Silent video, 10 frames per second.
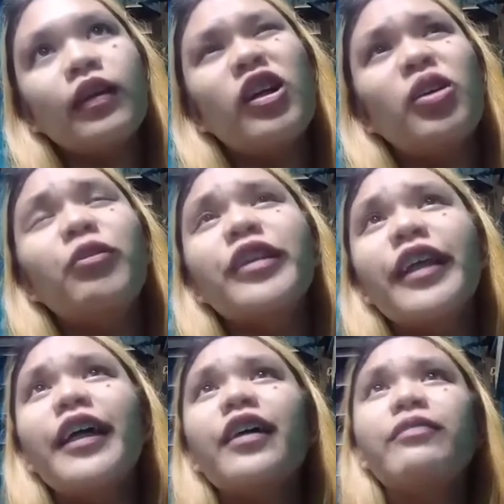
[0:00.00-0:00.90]
what
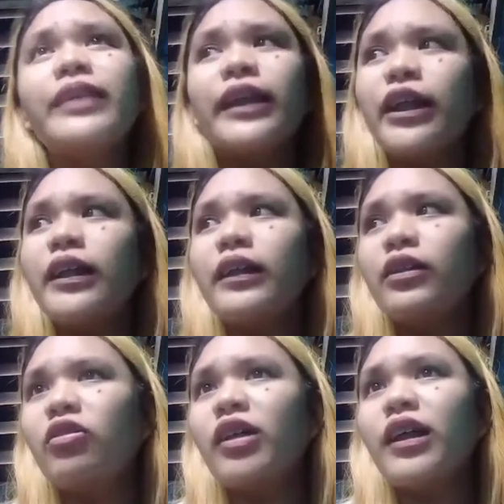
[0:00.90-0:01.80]
I have learned
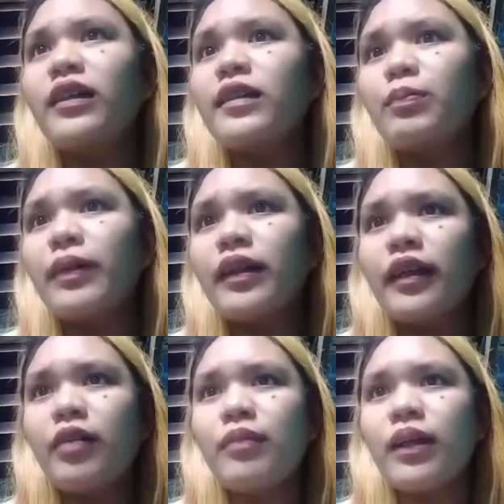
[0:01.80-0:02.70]
during this
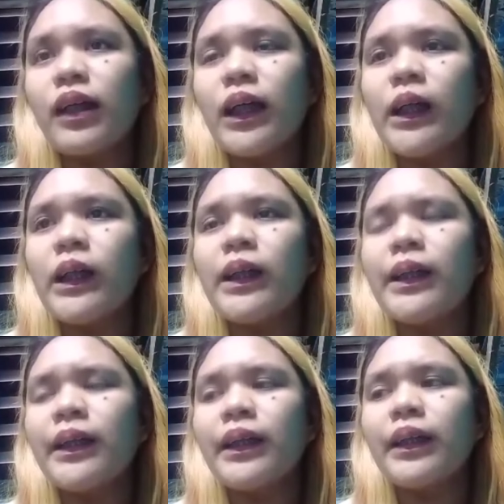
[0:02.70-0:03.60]
pandemic is,